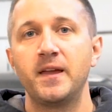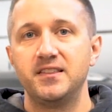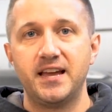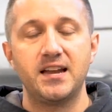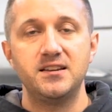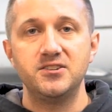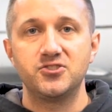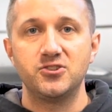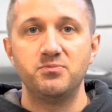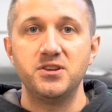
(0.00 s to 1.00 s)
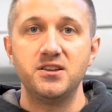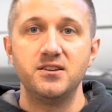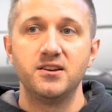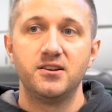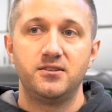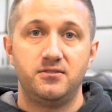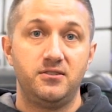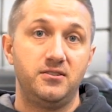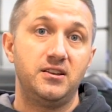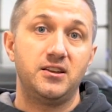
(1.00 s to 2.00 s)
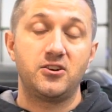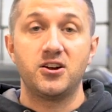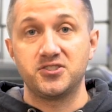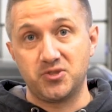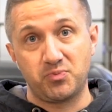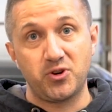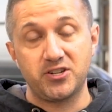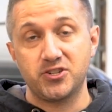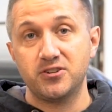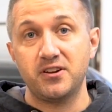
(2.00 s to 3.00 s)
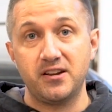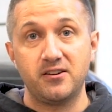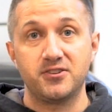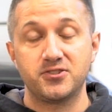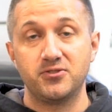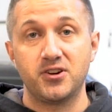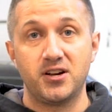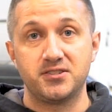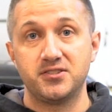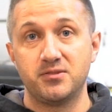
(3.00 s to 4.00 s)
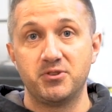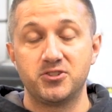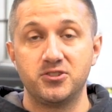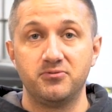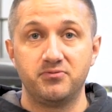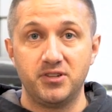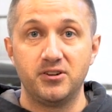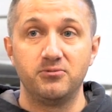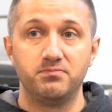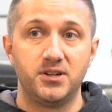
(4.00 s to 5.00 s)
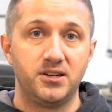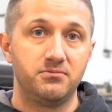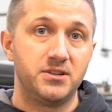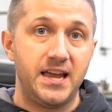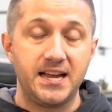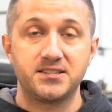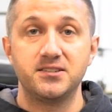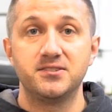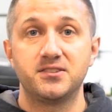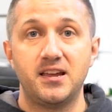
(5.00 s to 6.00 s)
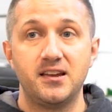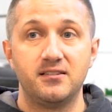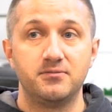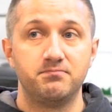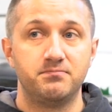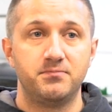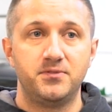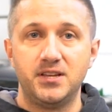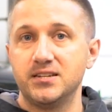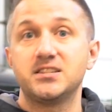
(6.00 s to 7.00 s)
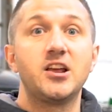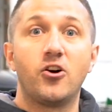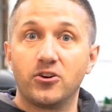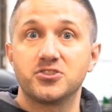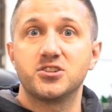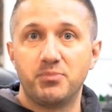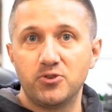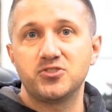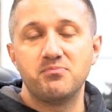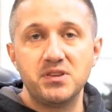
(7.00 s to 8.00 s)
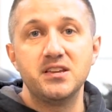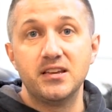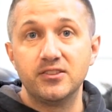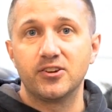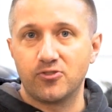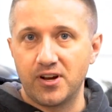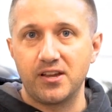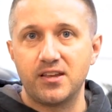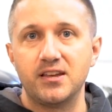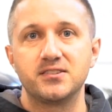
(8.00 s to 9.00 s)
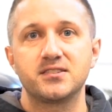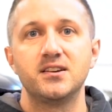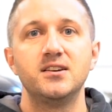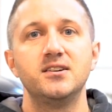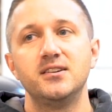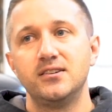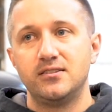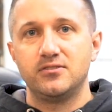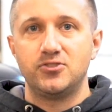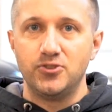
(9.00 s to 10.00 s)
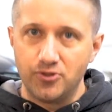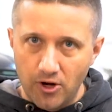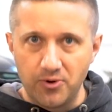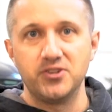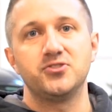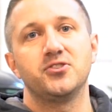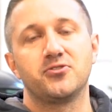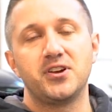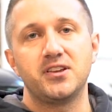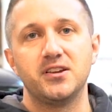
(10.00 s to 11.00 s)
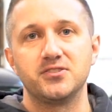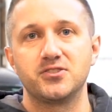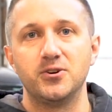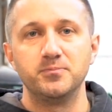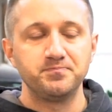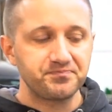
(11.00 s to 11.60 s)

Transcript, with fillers: That needs to be it, it causes pressure and it also causes a bunch of you know uh, gases and things that aren't supposed to be in the crankcase to go into the crankcase. So